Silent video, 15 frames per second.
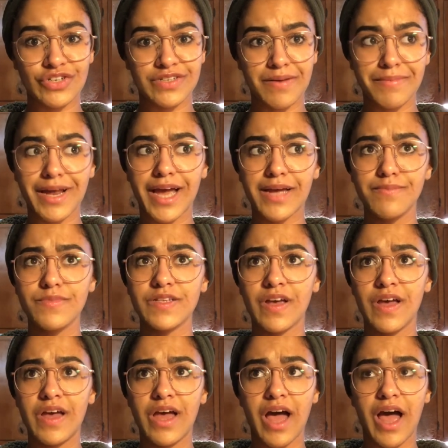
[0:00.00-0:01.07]
Sometimes
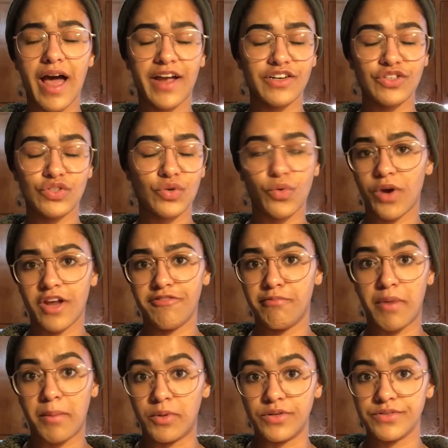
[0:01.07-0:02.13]
I just crave
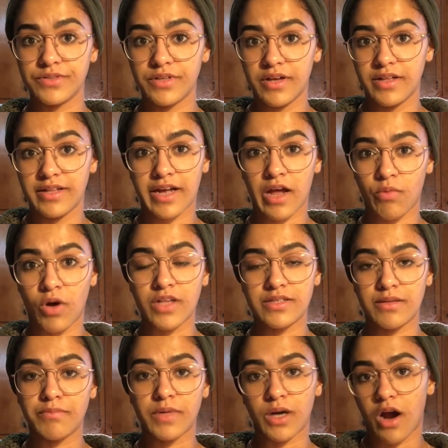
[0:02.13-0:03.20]
bubbles, like I want
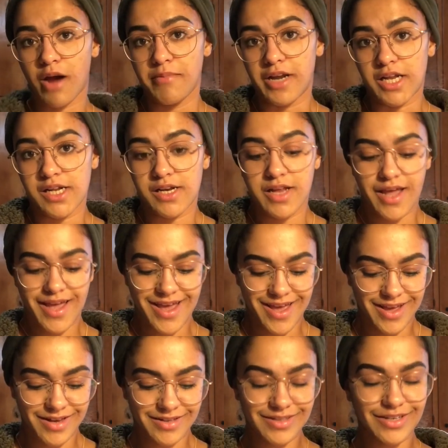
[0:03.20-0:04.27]
something carbonated,
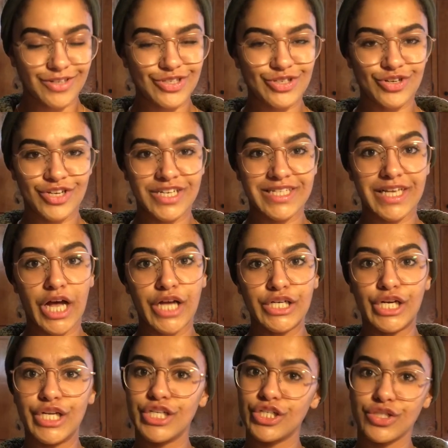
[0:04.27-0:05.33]
and seltzer is a
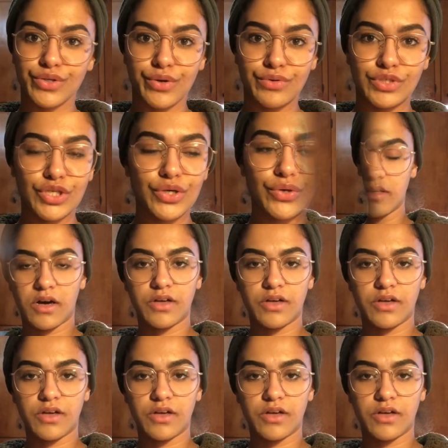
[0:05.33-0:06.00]
delicious go-to.